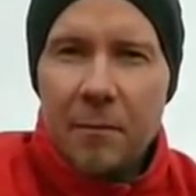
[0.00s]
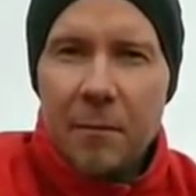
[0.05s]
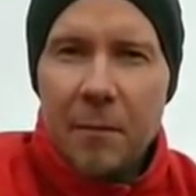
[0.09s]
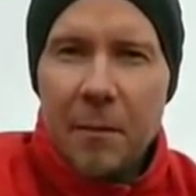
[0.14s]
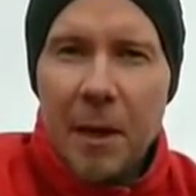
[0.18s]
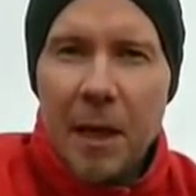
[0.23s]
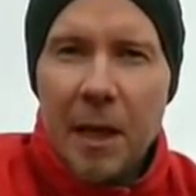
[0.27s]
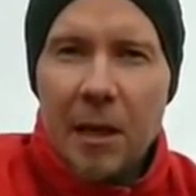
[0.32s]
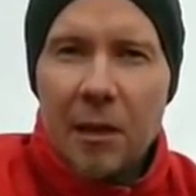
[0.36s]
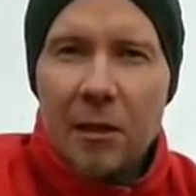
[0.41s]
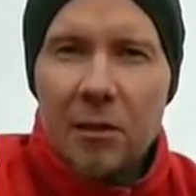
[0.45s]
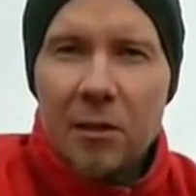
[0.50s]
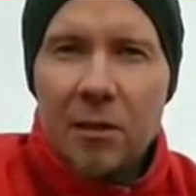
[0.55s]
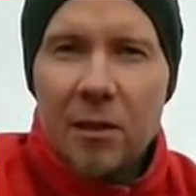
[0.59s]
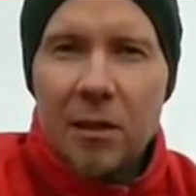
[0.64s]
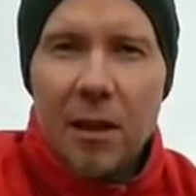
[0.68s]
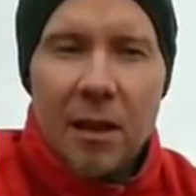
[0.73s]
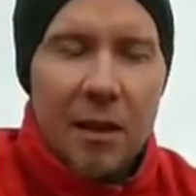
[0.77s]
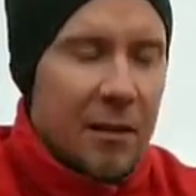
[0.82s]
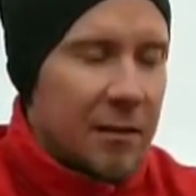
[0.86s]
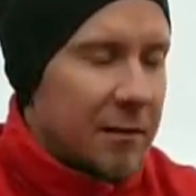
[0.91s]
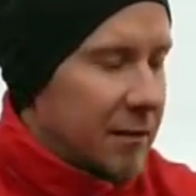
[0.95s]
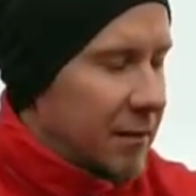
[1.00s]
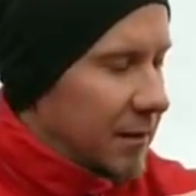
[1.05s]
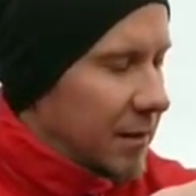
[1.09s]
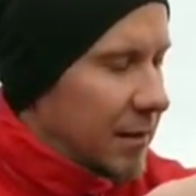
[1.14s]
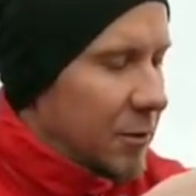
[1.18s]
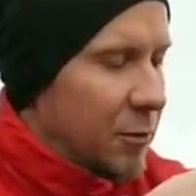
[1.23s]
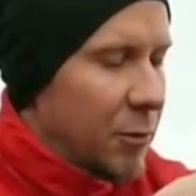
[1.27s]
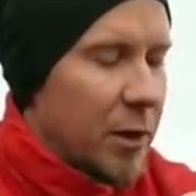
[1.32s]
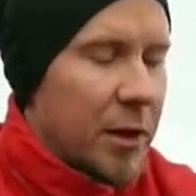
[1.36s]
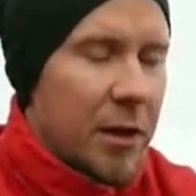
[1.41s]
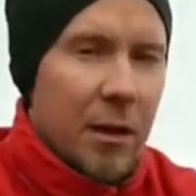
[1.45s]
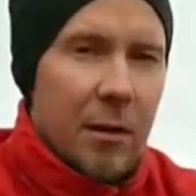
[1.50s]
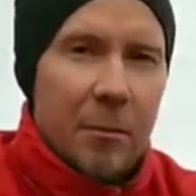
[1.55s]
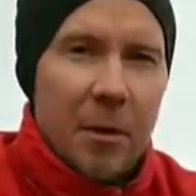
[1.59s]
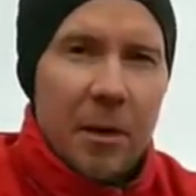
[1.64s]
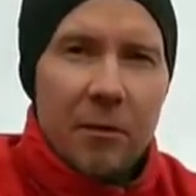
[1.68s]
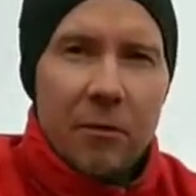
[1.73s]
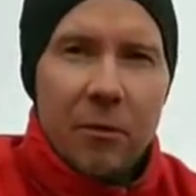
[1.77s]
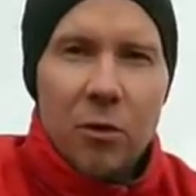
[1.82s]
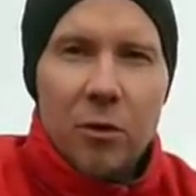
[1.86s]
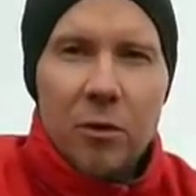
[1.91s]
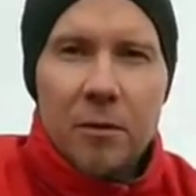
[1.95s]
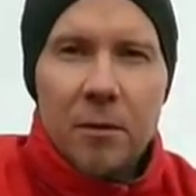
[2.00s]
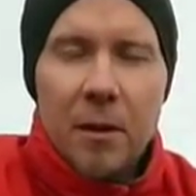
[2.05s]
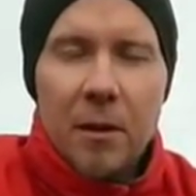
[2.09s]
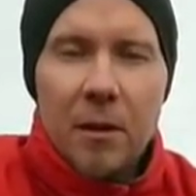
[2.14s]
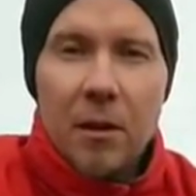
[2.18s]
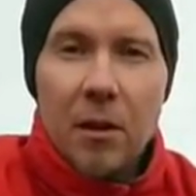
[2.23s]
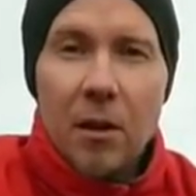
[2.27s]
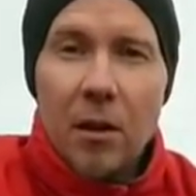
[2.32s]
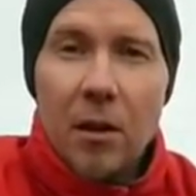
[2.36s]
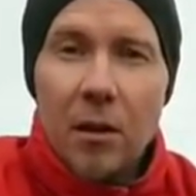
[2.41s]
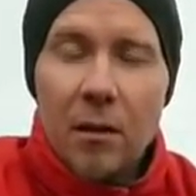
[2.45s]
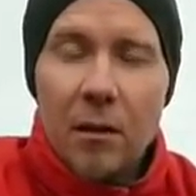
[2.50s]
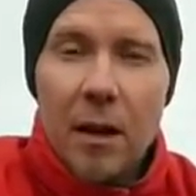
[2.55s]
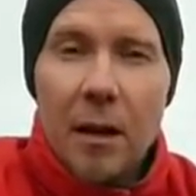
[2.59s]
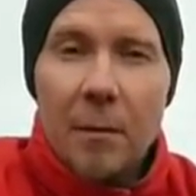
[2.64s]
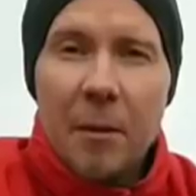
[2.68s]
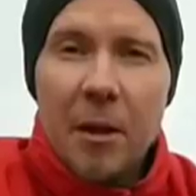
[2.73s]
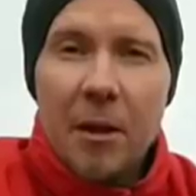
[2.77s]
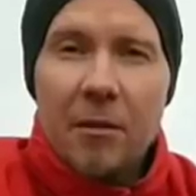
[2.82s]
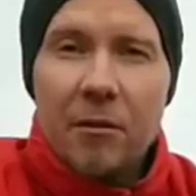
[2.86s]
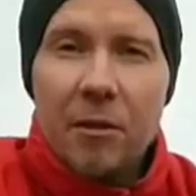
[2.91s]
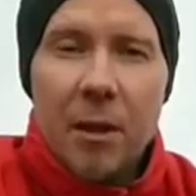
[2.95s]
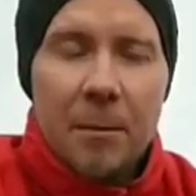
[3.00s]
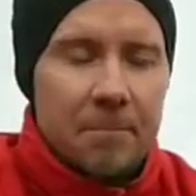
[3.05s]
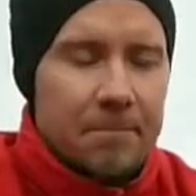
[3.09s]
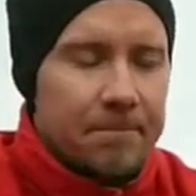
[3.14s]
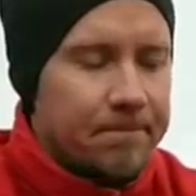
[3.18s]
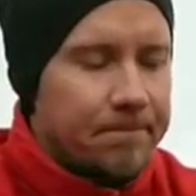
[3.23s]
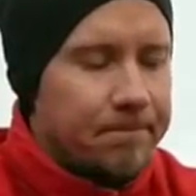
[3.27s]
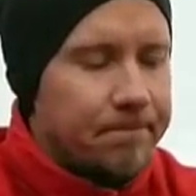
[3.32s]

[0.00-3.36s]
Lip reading: meters, then with the MD3.